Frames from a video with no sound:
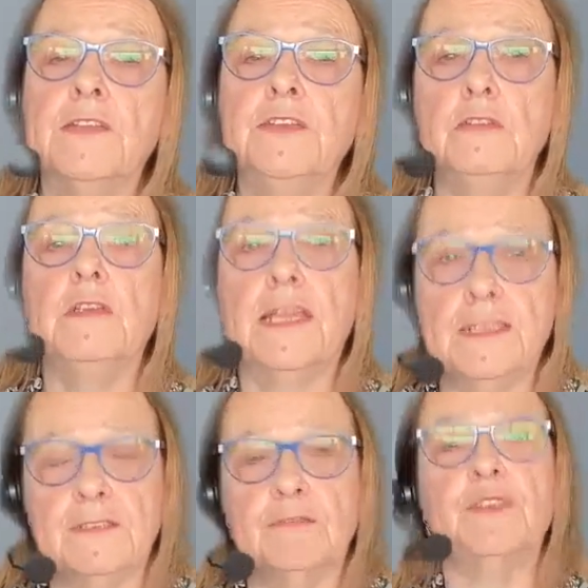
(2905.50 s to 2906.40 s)
as you
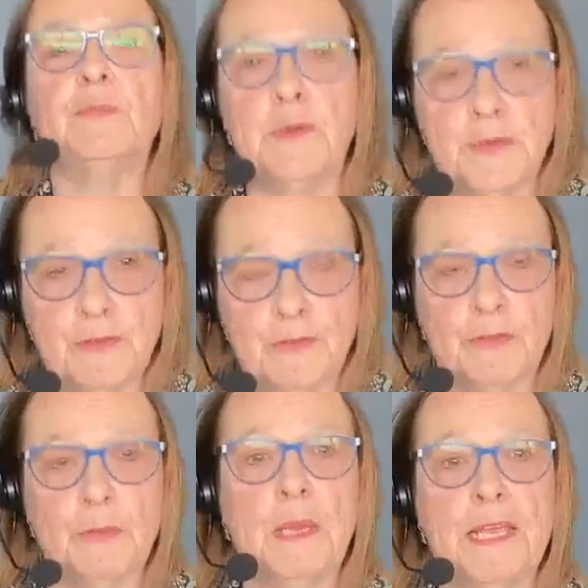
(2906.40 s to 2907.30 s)
get a response
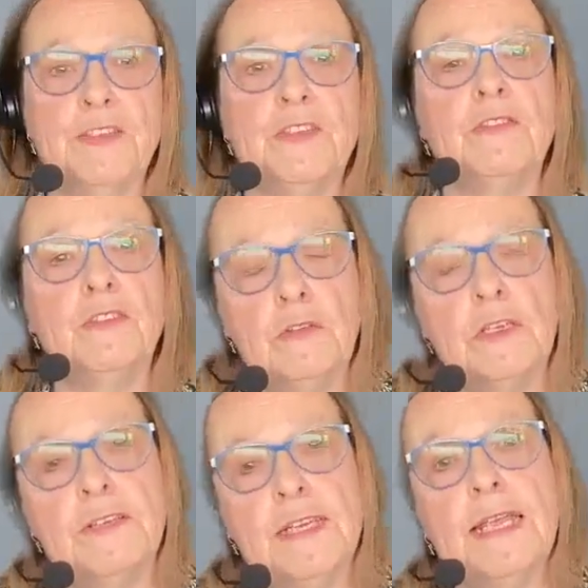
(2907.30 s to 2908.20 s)
from the patient, you
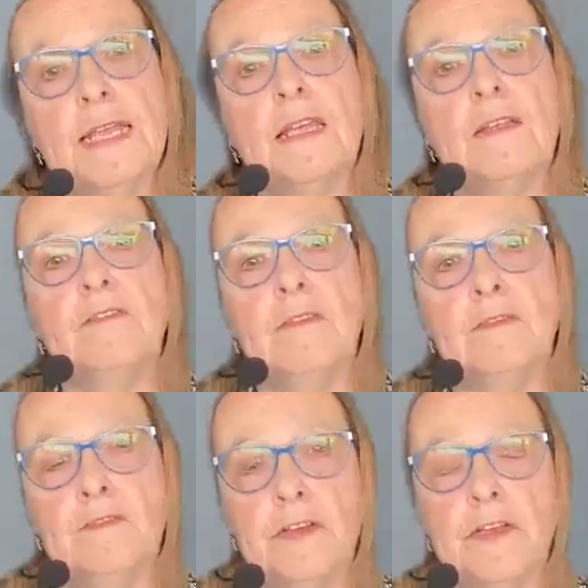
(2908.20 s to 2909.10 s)
can take it
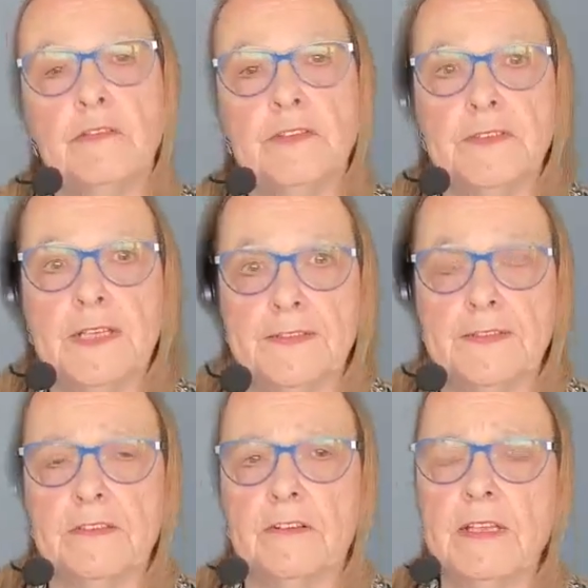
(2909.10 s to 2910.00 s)
further as
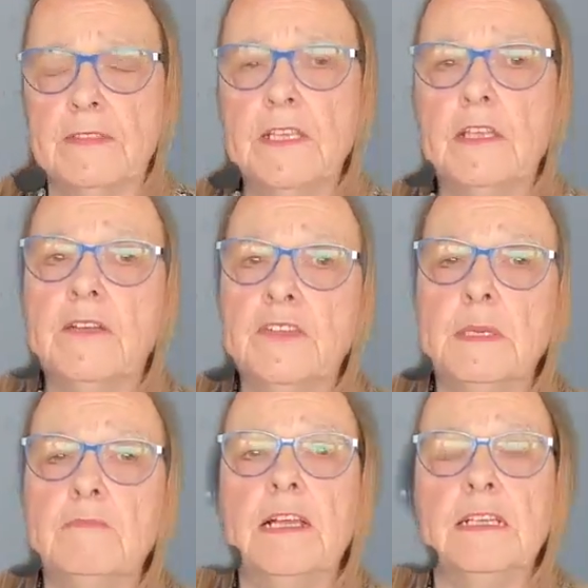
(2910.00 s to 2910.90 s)
necessary. I think you have to
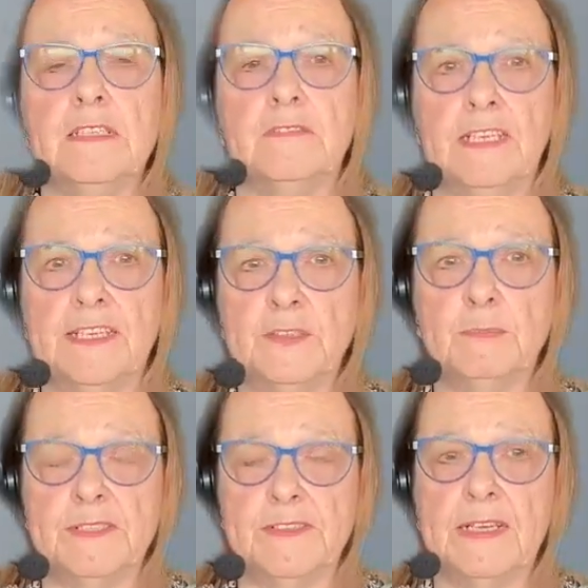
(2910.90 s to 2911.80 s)
be relatively
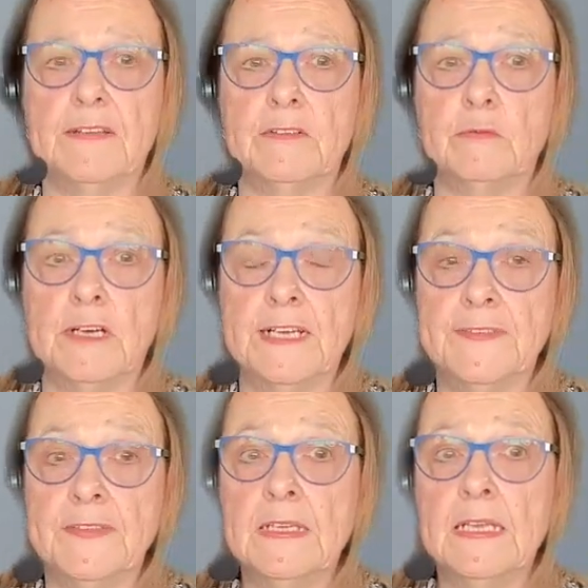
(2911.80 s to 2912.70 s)
explicit,
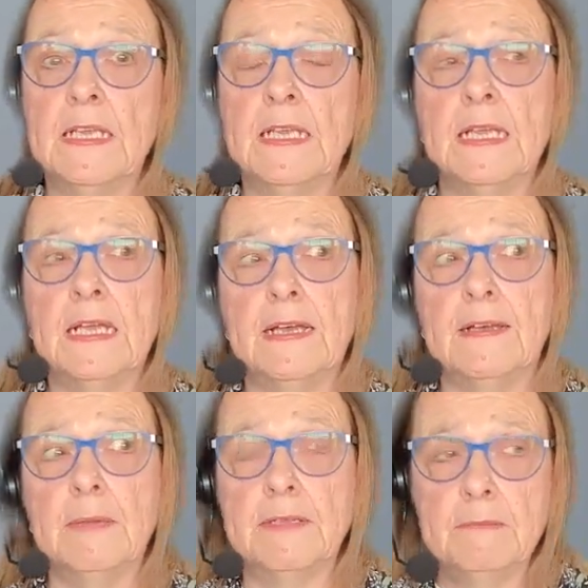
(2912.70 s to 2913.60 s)
otherwise
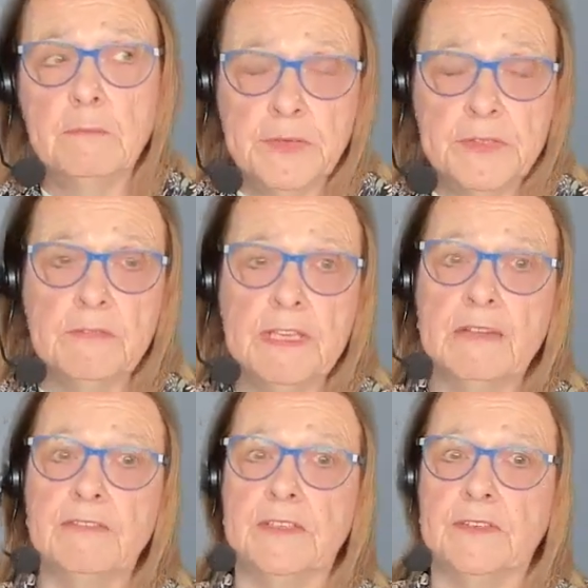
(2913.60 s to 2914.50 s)
um, I think most of the
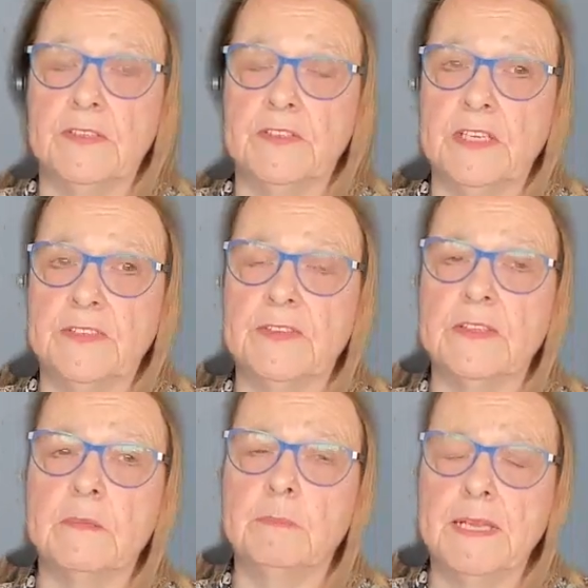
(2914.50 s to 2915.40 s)
evidence suggests
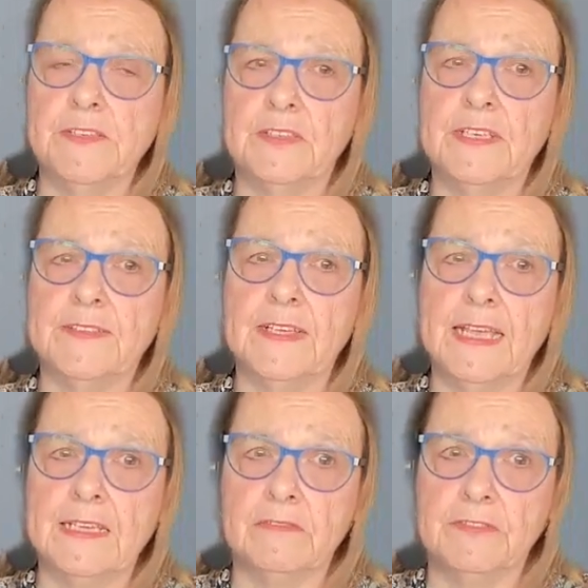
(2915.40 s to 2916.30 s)
that the patient is
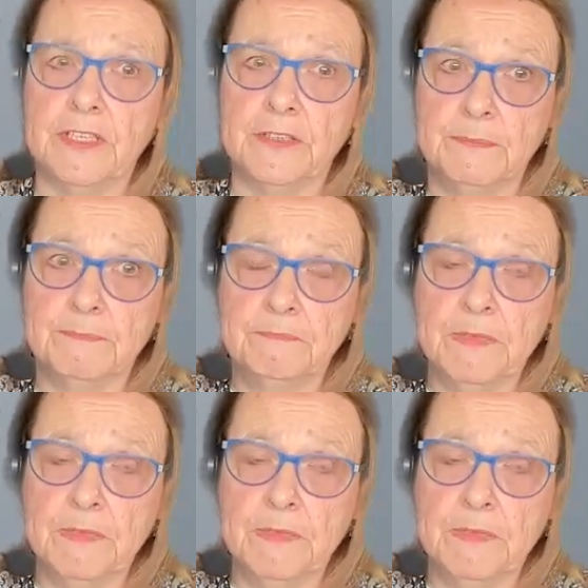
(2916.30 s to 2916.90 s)
ahead of you.